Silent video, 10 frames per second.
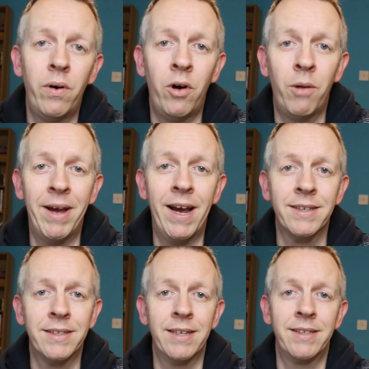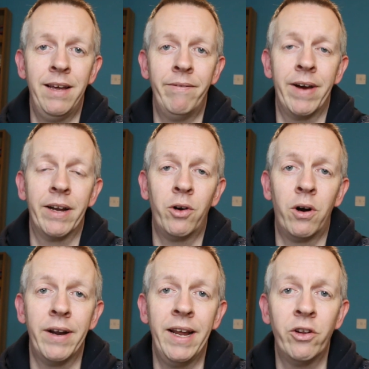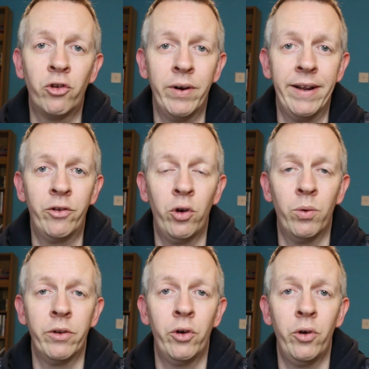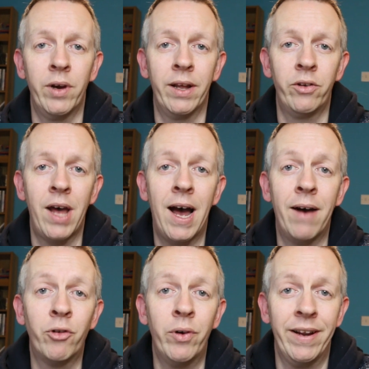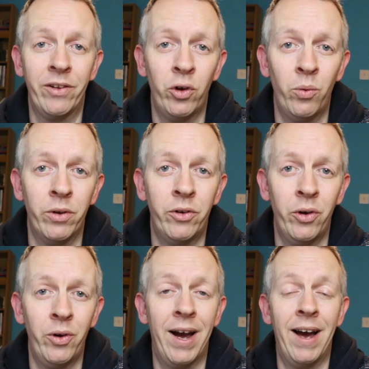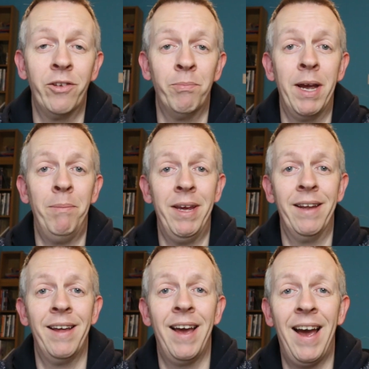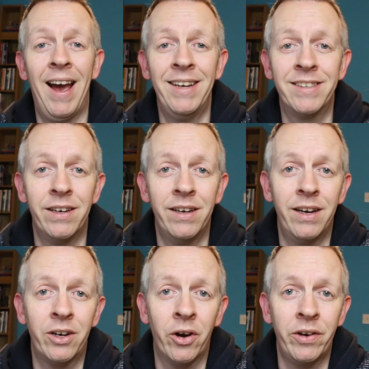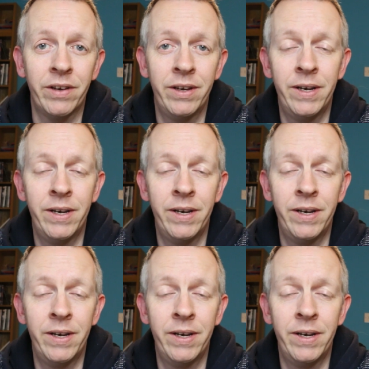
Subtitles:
all my assets in Vanguard into Trading 212 and have Trading 212 as my main ISA account.